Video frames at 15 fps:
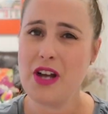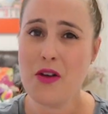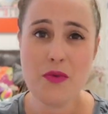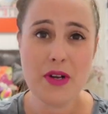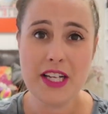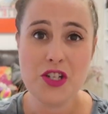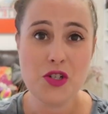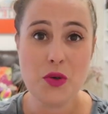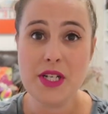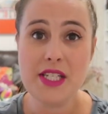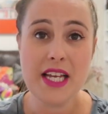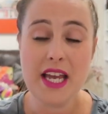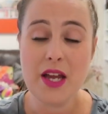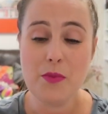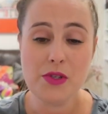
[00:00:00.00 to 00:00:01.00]
I really enjoyed
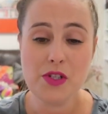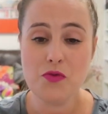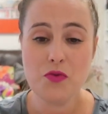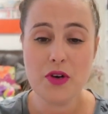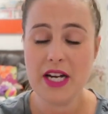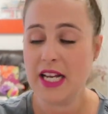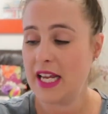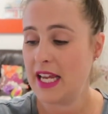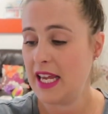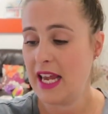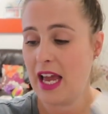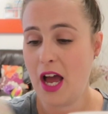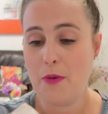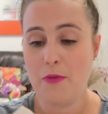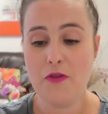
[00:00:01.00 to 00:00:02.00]
it. It was a
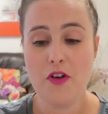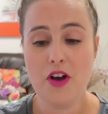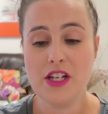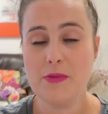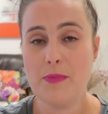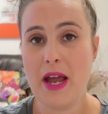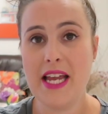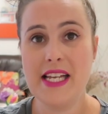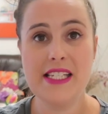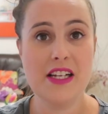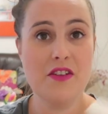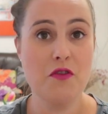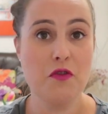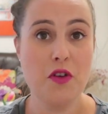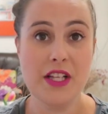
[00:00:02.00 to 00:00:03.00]
really um, fast-paced
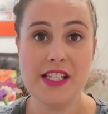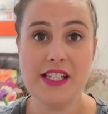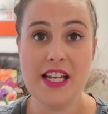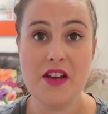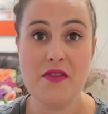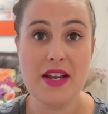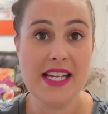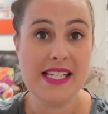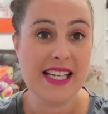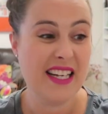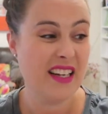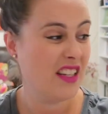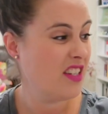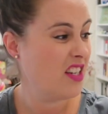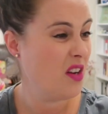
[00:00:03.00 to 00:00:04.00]
and fun series
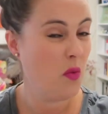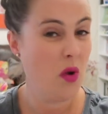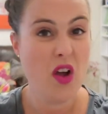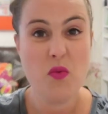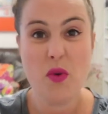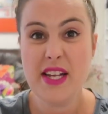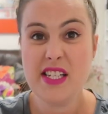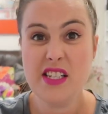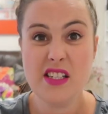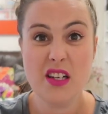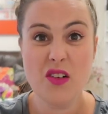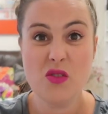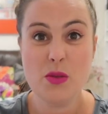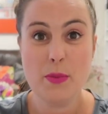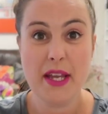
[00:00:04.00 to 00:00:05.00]
and I don't know why I've waited so
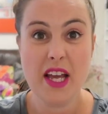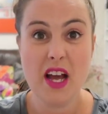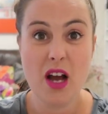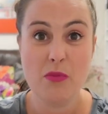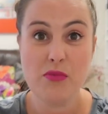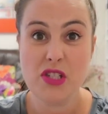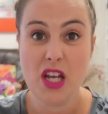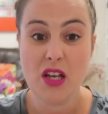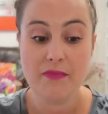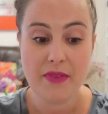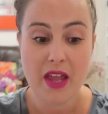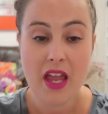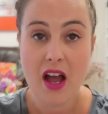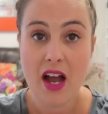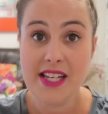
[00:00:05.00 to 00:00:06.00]
long to pick it up. So
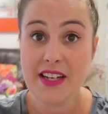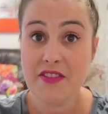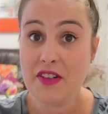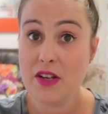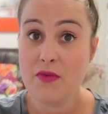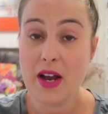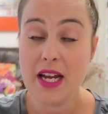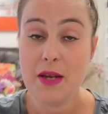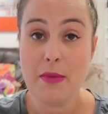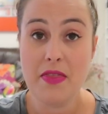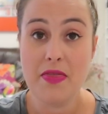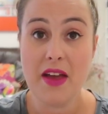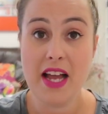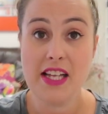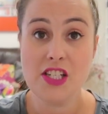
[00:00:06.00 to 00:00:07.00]
I definitely
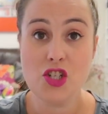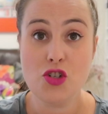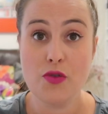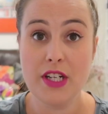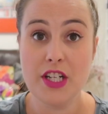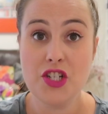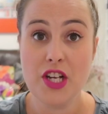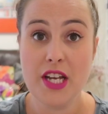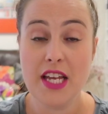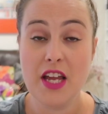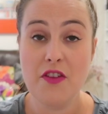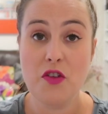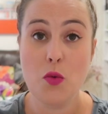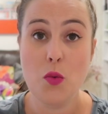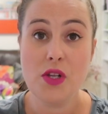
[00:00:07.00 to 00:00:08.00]
recommend that as a trilogy
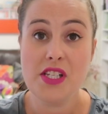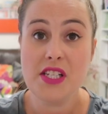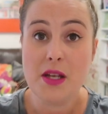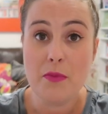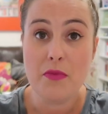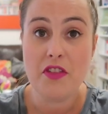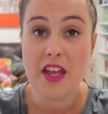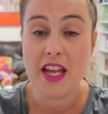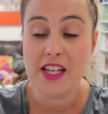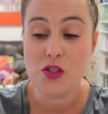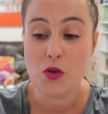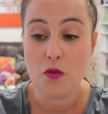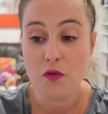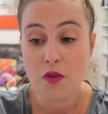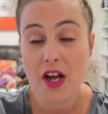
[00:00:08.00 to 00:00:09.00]
if you want something
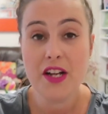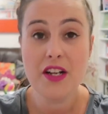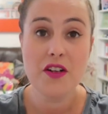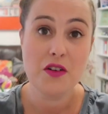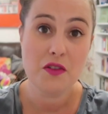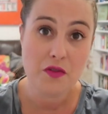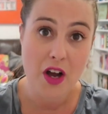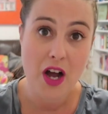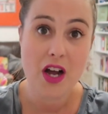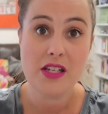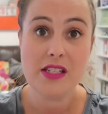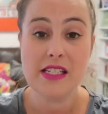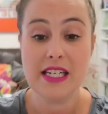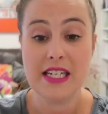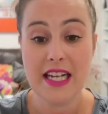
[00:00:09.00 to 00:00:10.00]
sort of fun and
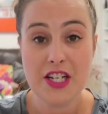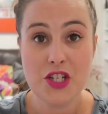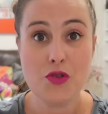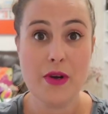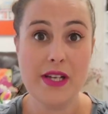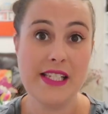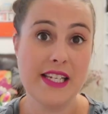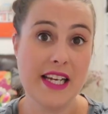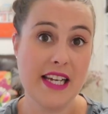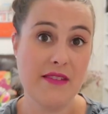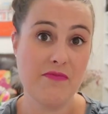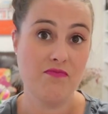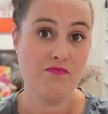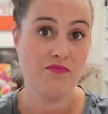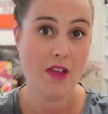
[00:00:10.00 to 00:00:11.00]
fast and
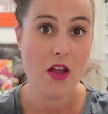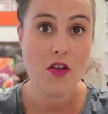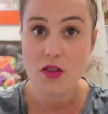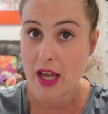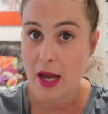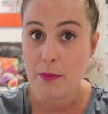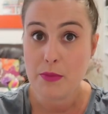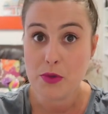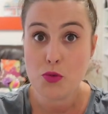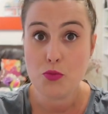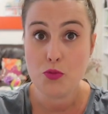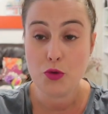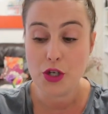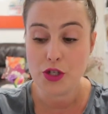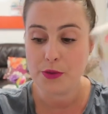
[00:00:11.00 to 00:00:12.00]
interesting. Yeah,
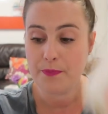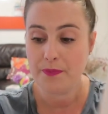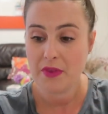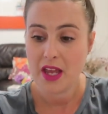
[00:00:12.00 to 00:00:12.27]
good.